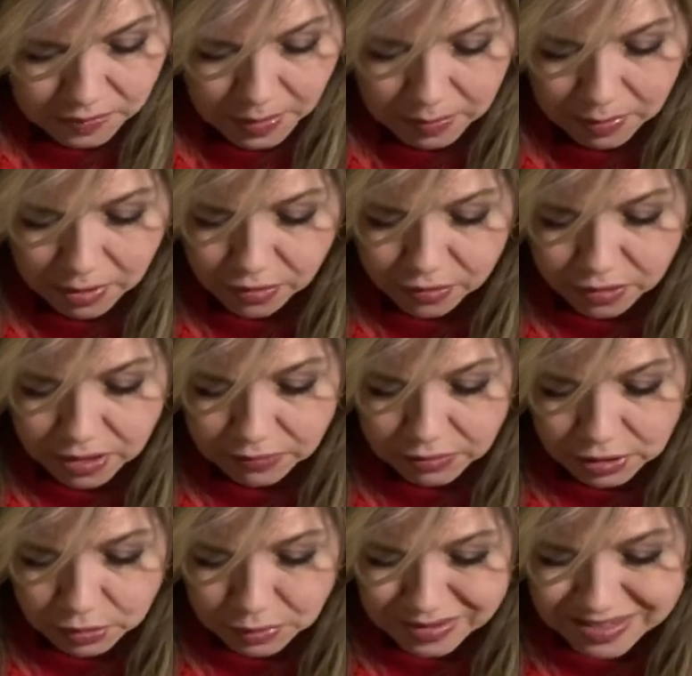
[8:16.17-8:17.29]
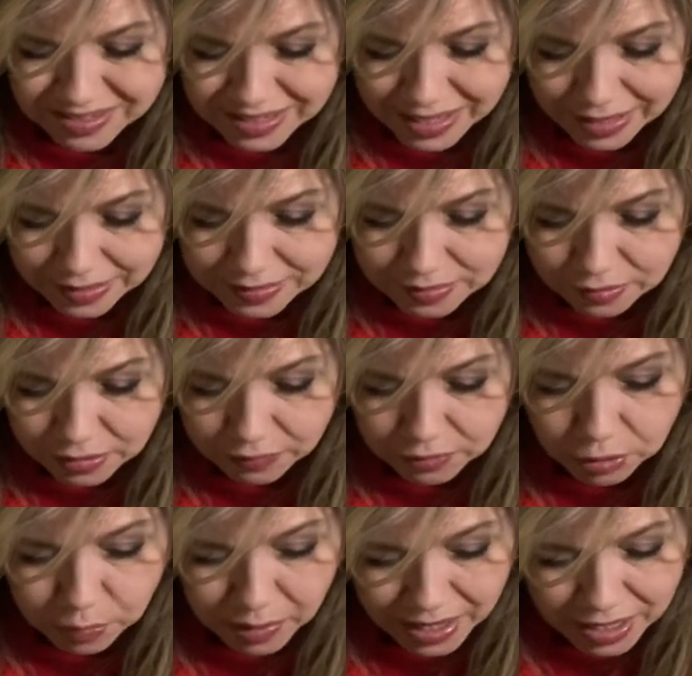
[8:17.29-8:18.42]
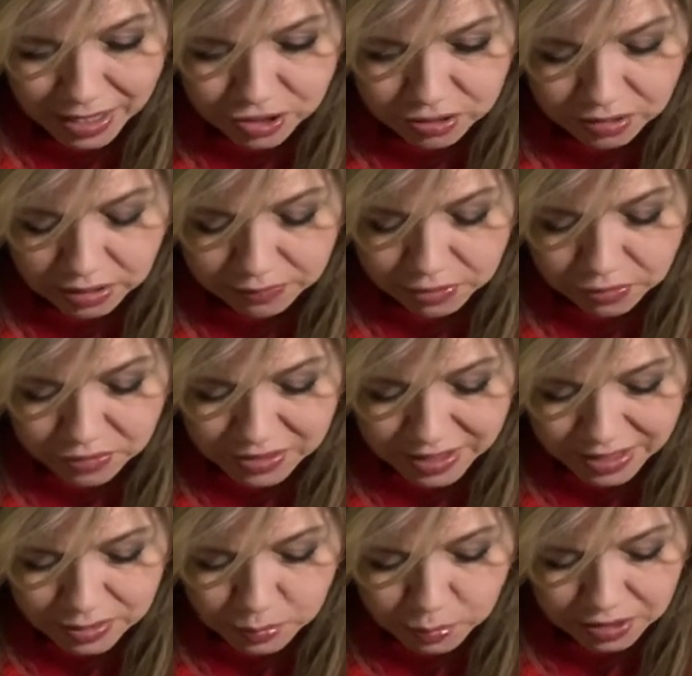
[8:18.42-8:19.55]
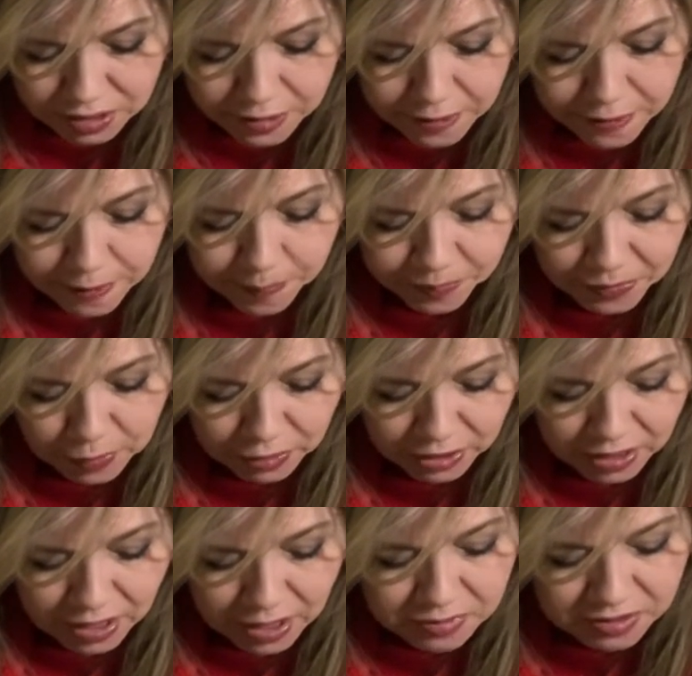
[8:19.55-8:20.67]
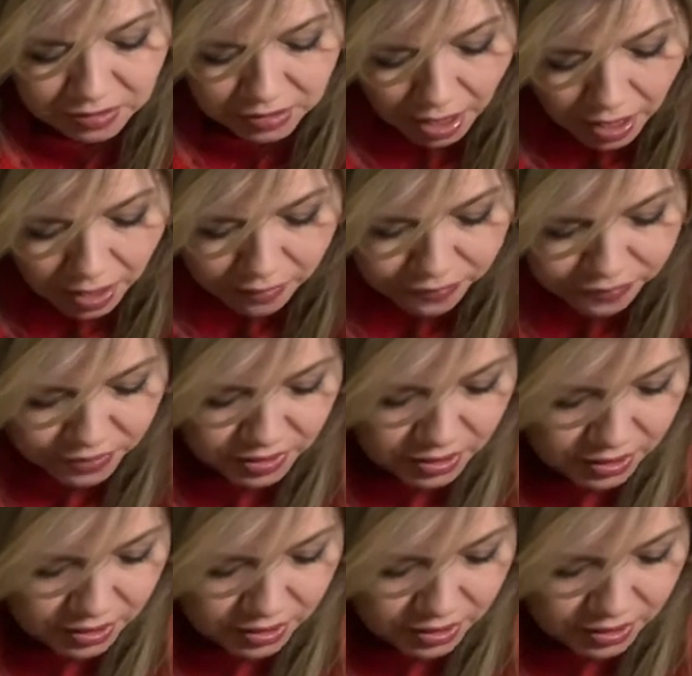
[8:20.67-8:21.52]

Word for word: maybe all they're giving you is sex. They're giving you passion, they're giving you sex, but when it comes to love,